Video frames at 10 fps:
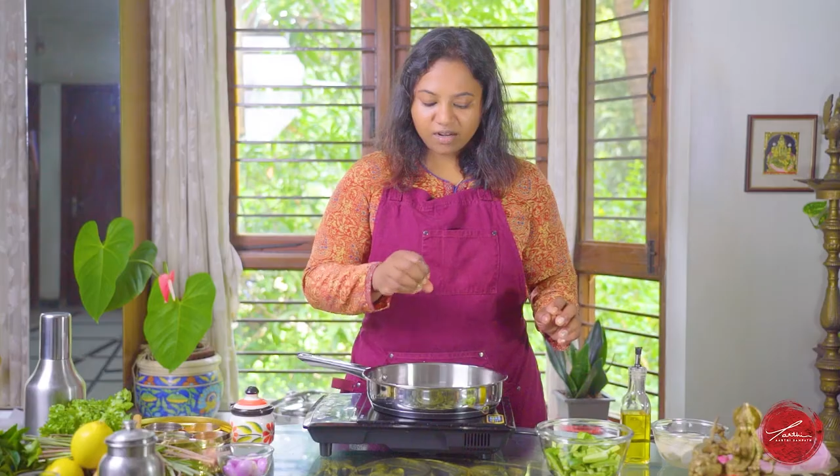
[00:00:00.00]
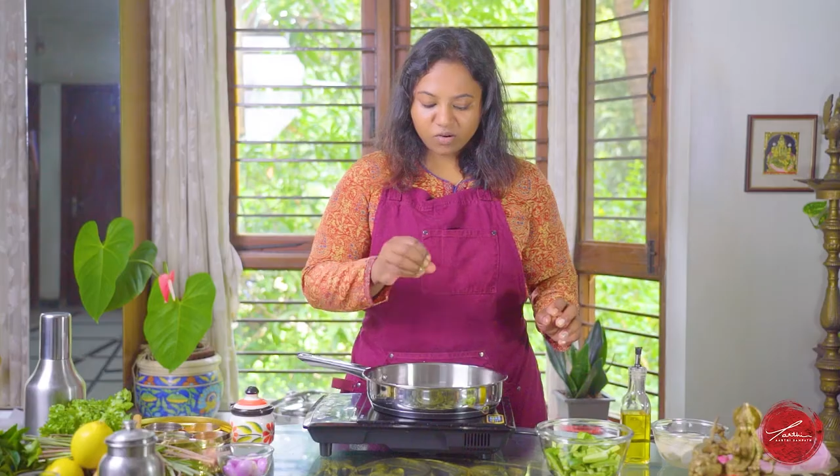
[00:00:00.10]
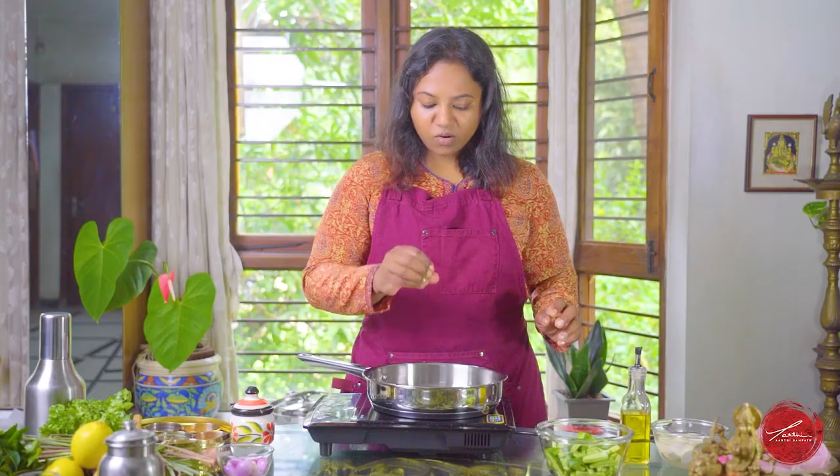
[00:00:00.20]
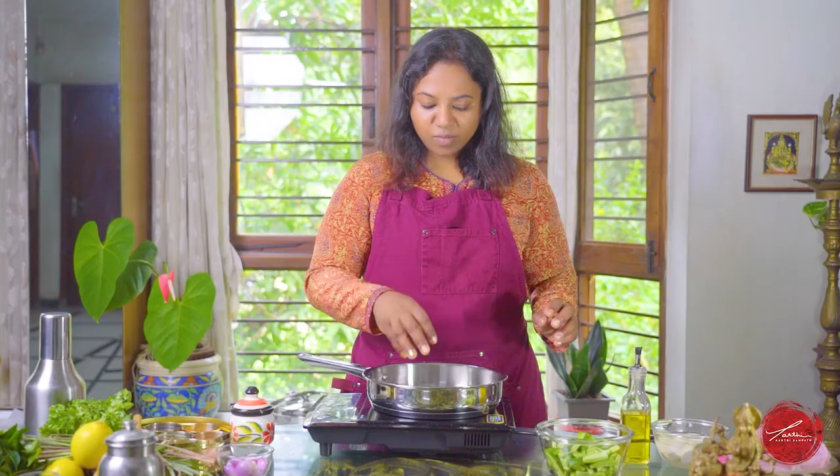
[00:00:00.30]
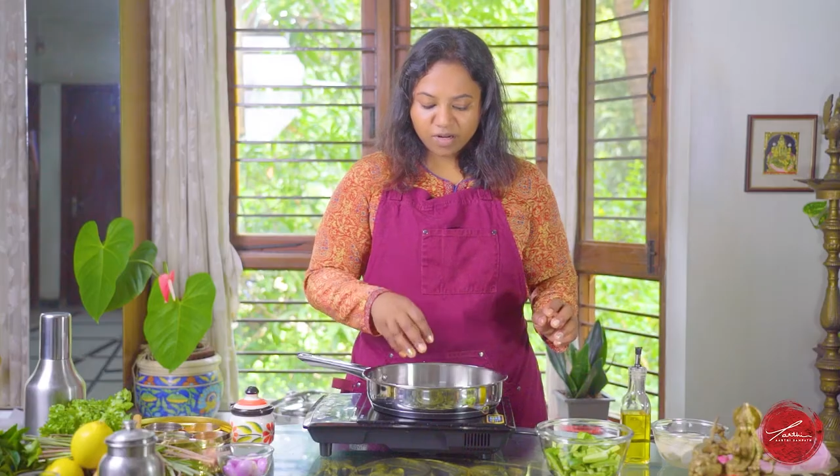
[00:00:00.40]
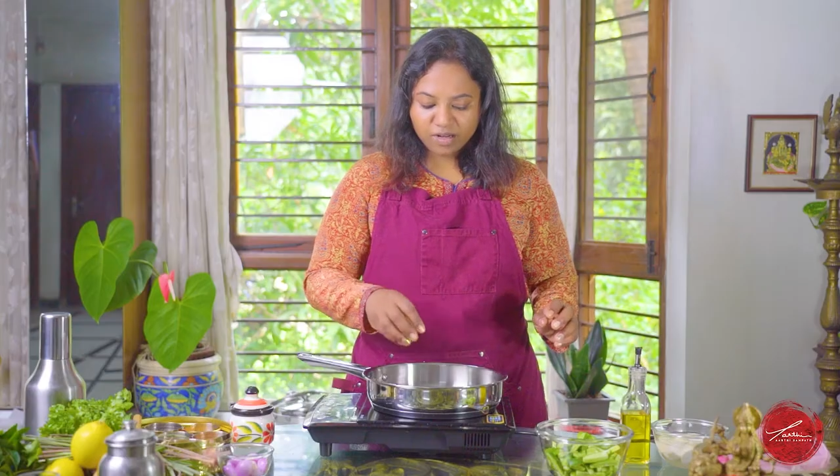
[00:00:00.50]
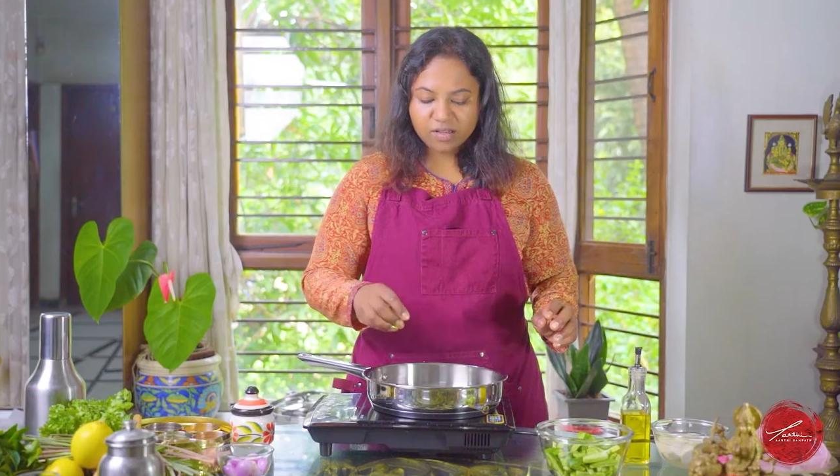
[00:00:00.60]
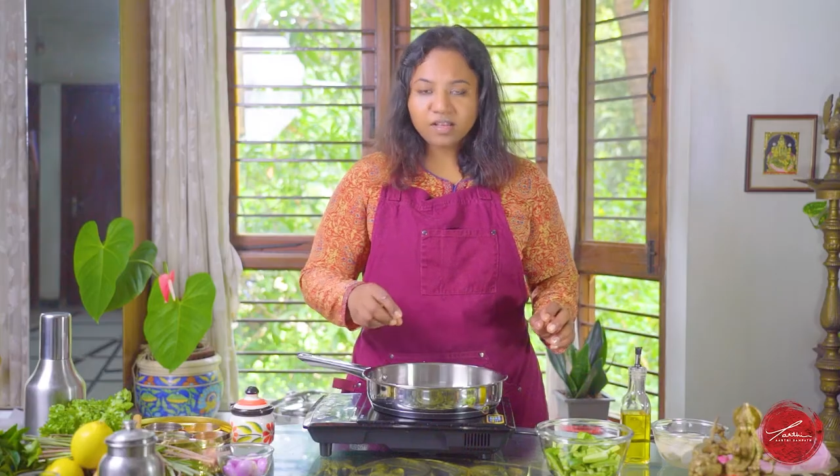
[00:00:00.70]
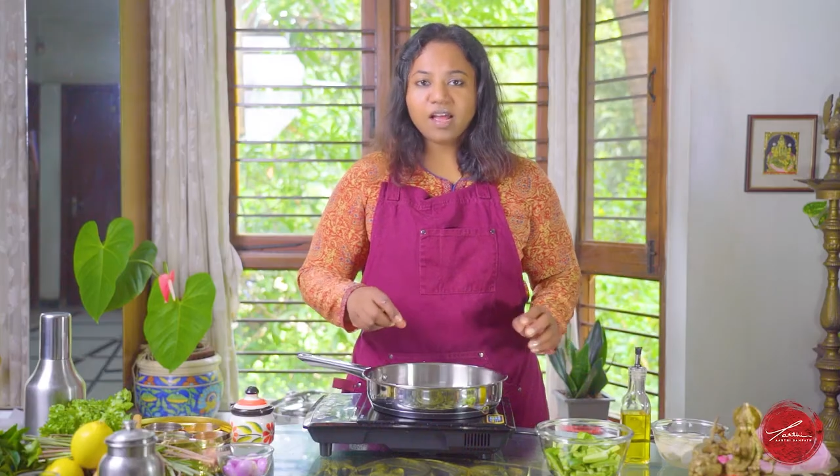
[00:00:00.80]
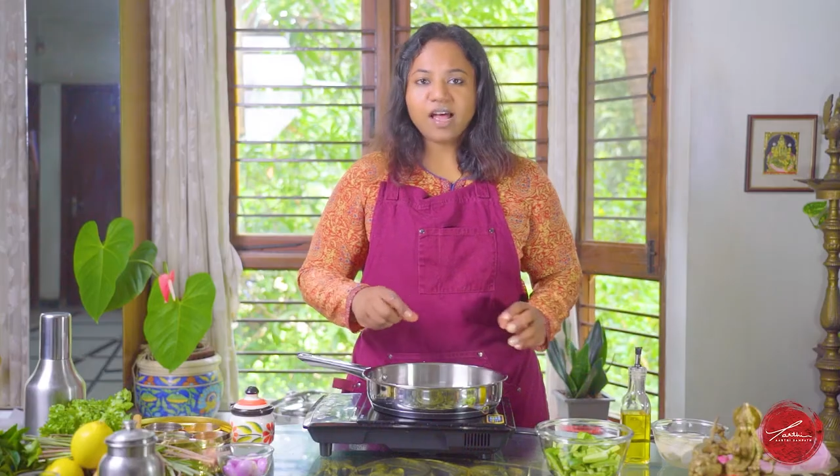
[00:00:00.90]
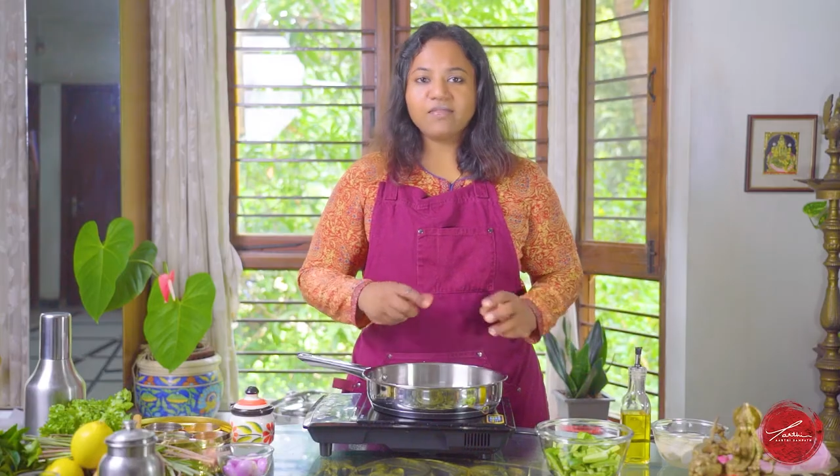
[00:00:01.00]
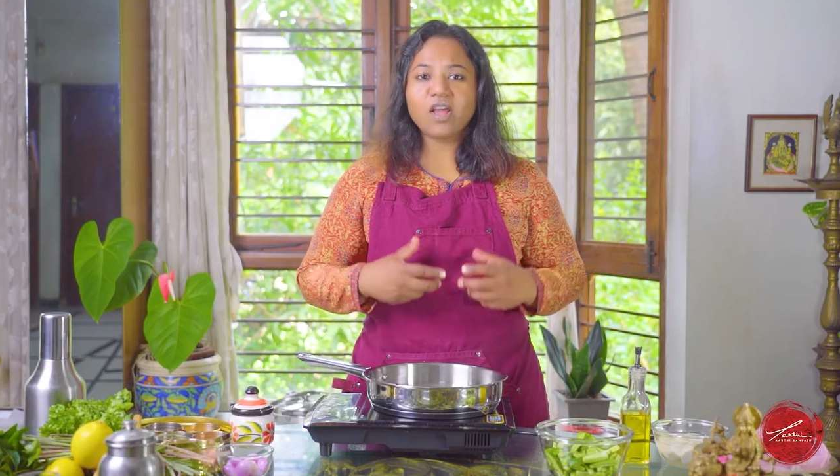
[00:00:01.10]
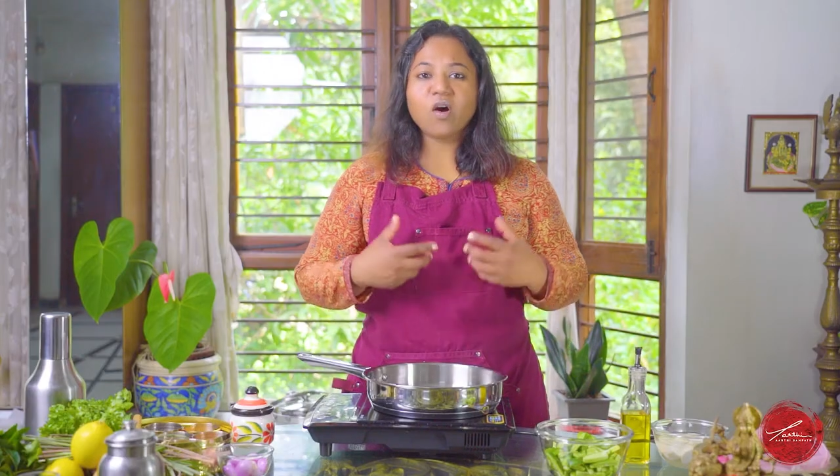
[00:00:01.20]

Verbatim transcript: aroma and they